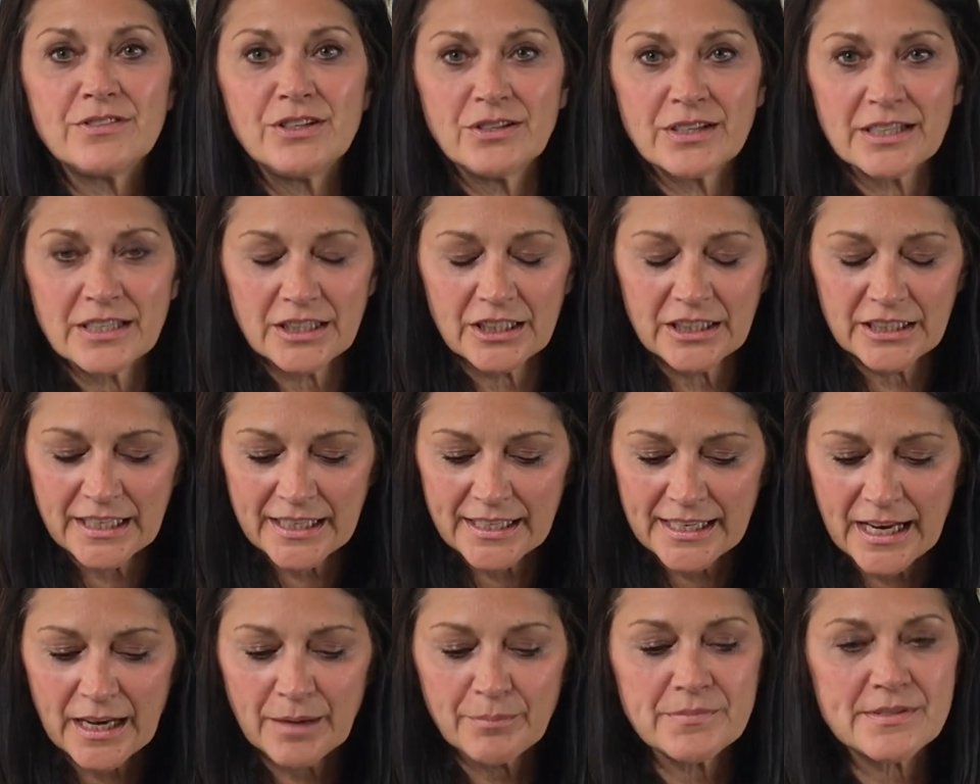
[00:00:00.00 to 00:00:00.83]
You can look
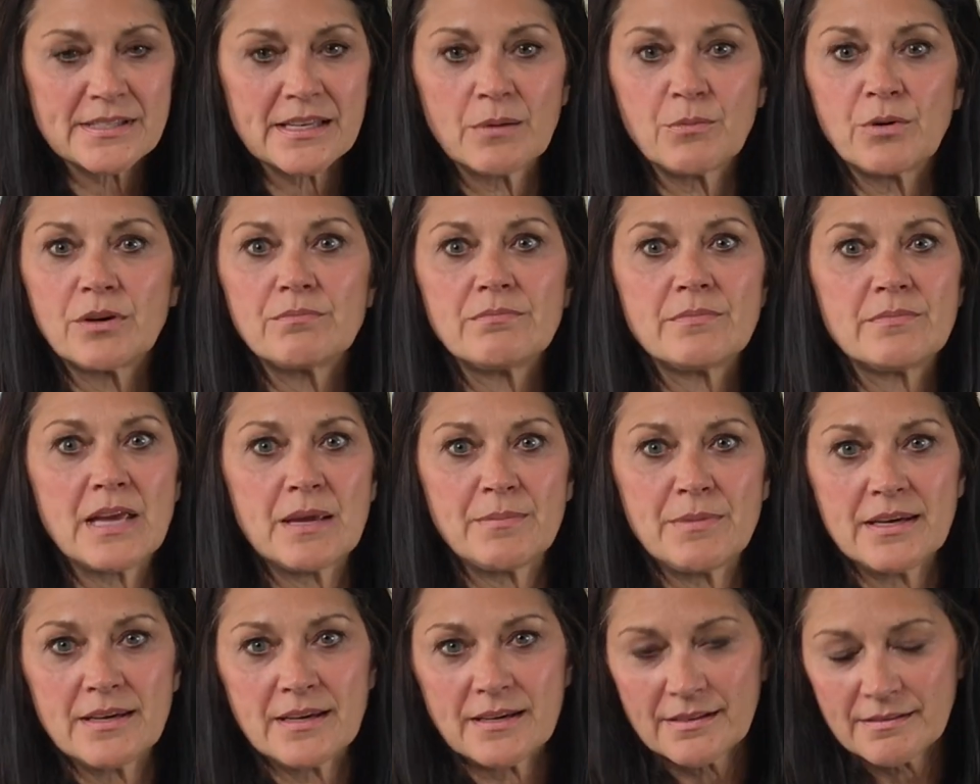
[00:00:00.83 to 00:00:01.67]
it up. Someone
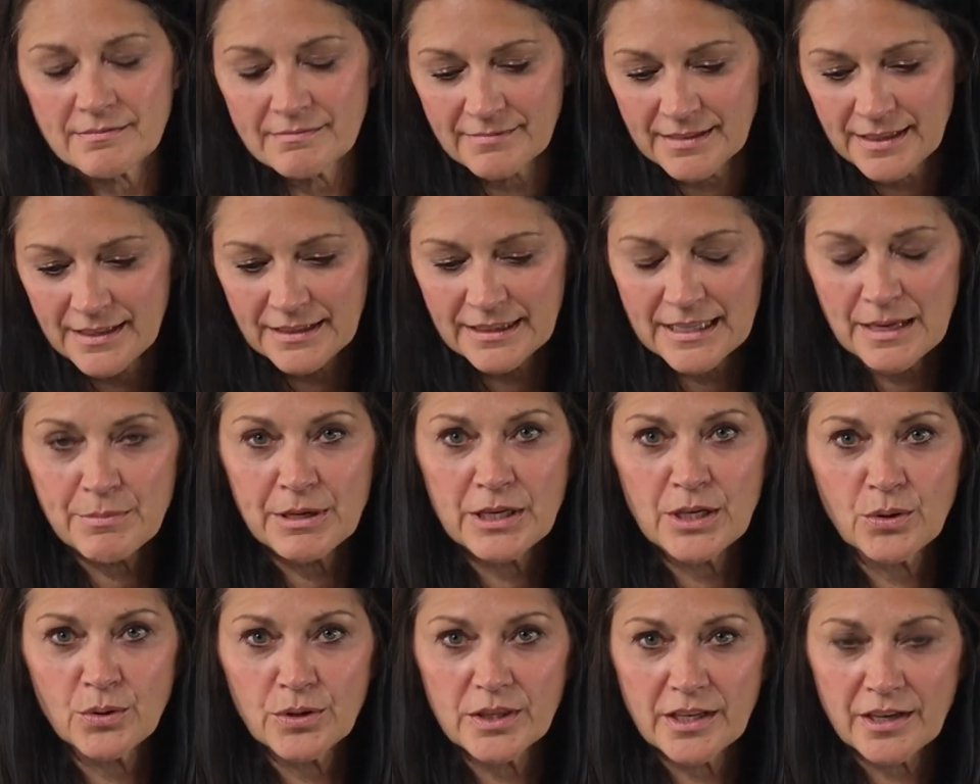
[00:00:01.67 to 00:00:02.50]
maybe can let
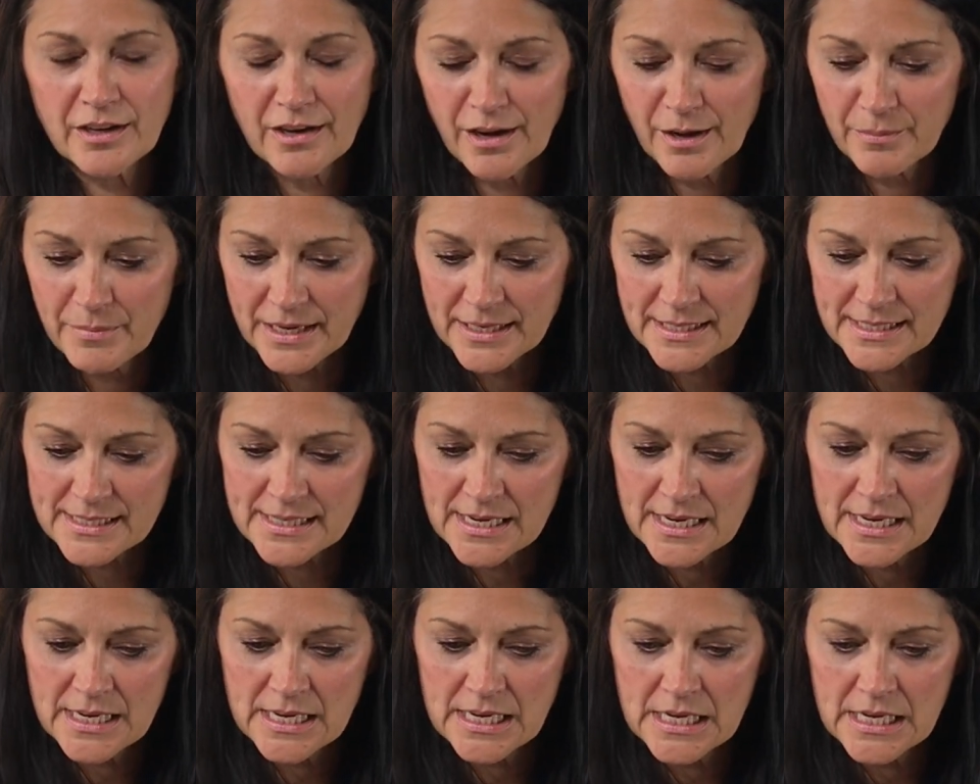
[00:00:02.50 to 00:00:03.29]
me know in the comments.